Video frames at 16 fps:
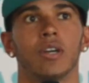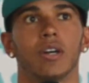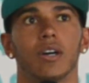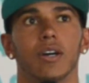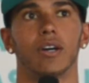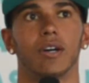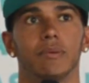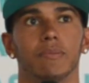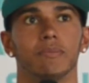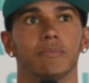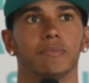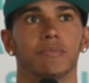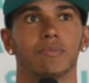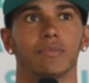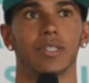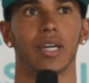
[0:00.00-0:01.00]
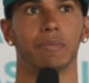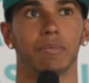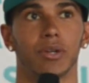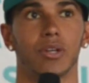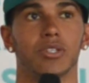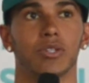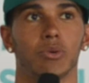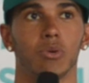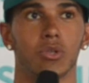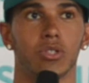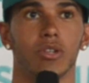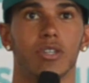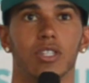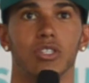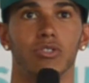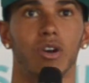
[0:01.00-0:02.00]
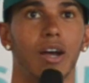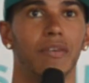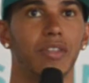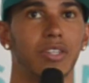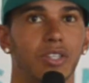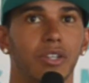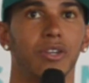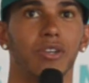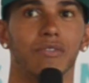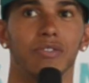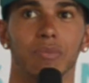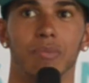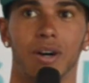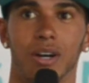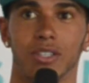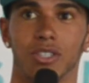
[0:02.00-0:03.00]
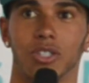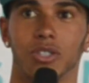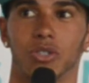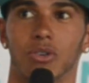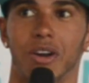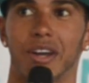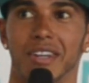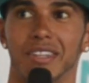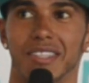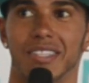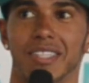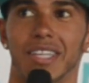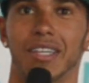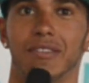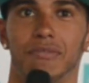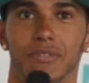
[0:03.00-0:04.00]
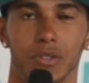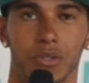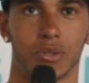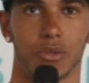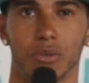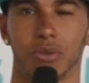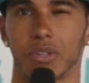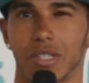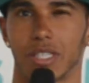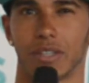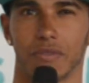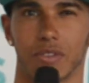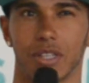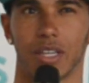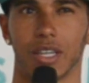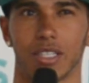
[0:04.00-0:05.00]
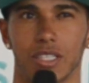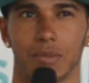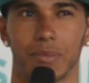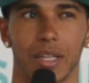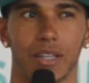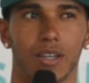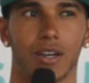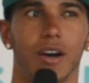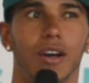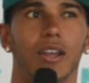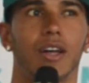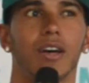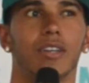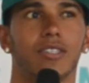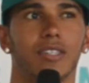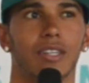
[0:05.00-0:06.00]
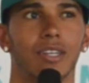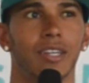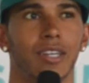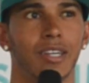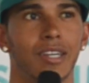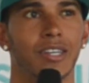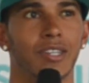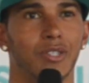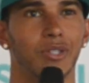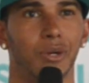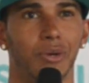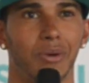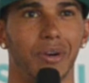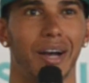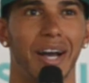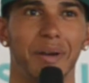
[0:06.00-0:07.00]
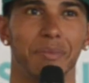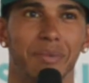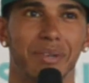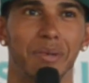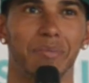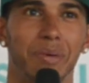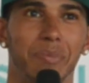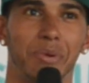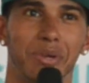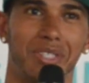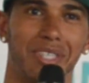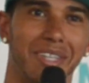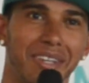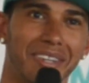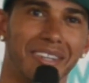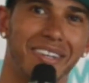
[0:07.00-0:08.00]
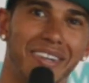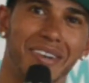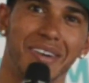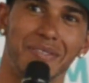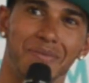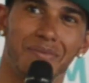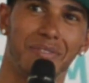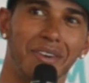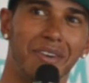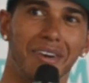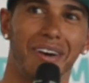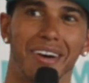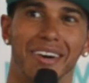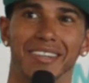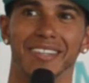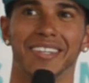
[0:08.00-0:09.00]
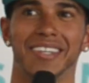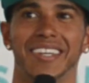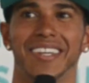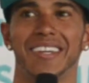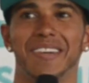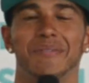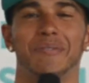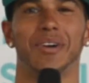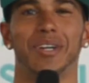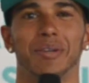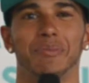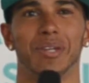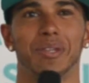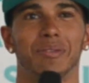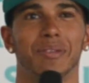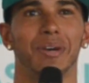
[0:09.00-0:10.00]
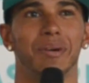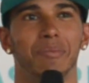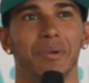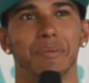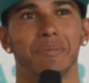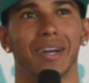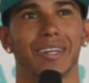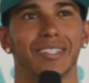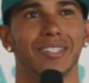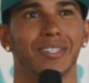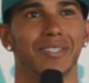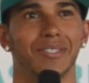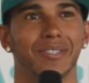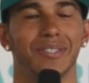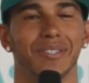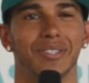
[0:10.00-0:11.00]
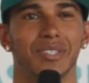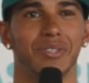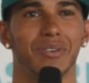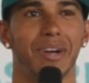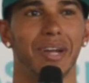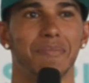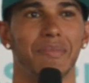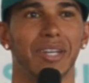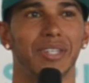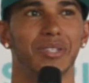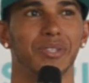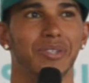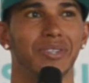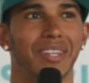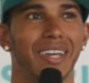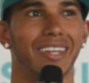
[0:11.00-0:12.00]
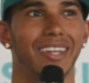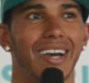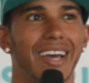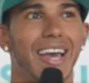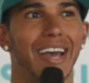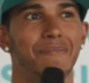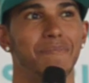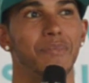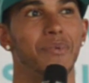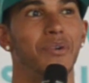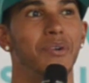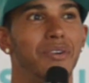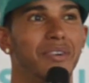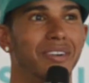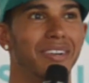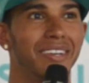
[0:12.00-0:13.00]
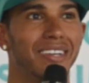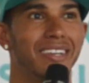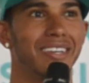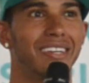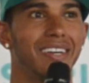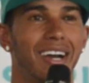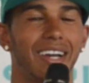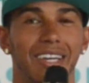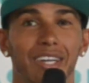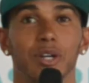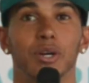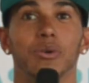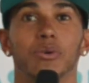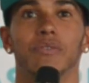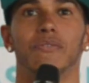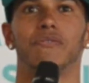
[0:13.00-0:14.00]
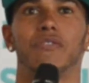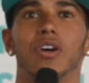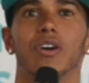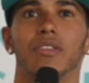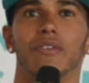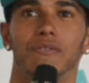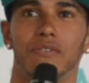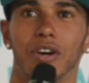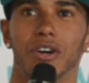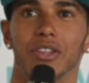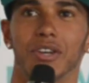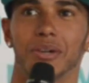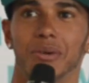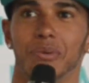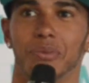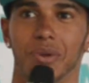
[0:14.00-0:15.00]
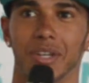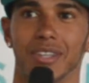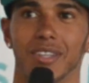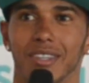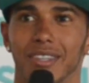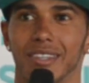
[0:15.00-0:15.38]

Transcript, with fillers: Um, and, but as, also as a driver, there's a lot of demand to try and save fuel and all these different things to make the car last. So I'm going to be pushing very hard, working with uh, Primax to, to try and make sure that I have more, I can go further with